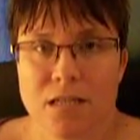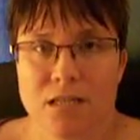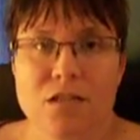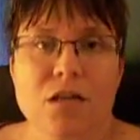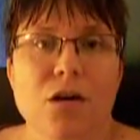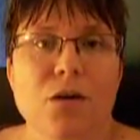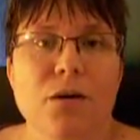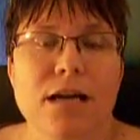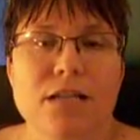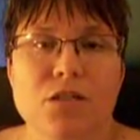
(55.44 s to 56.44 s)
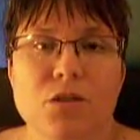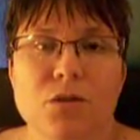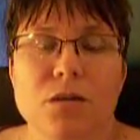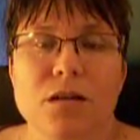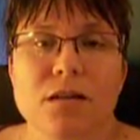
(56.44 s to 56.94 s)
So as
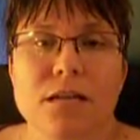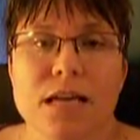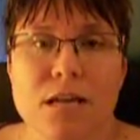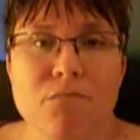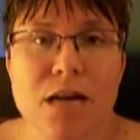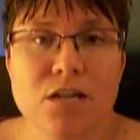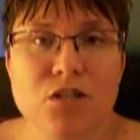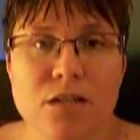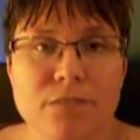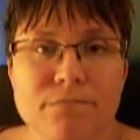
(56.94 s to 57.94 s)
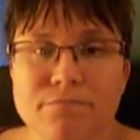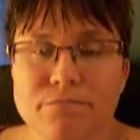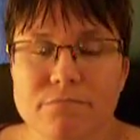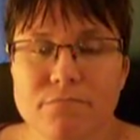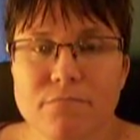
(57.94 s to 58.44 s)
you can imagine,
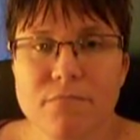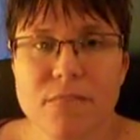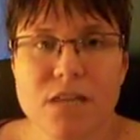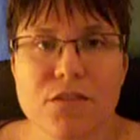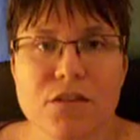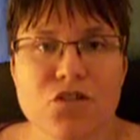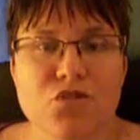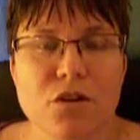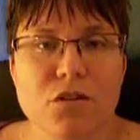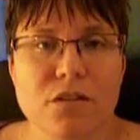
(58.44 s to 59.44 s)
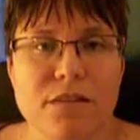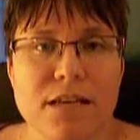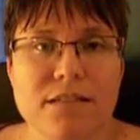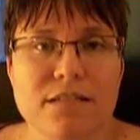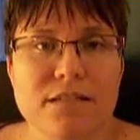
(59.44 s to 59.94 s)
the struggle in
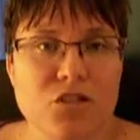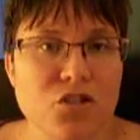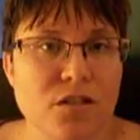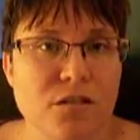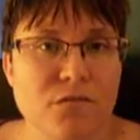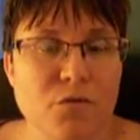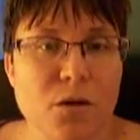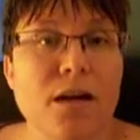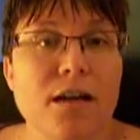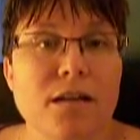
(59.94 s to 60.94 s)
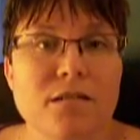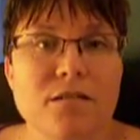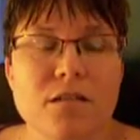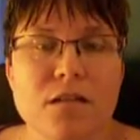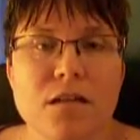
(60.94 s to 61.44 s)
that decision for us.
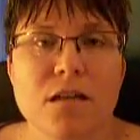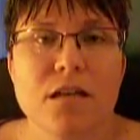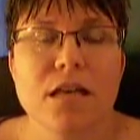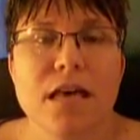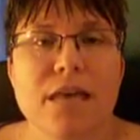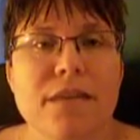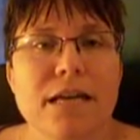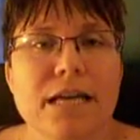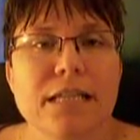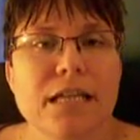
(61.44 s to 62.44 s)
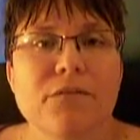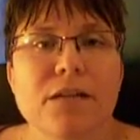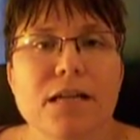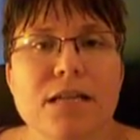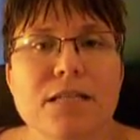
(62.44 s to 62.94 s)
And they had
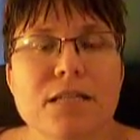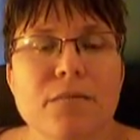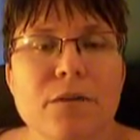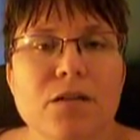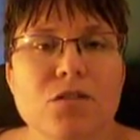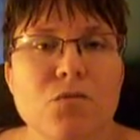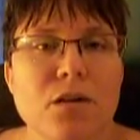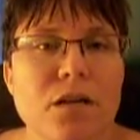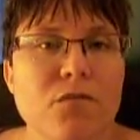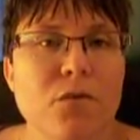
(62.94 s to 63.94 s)
given us about 24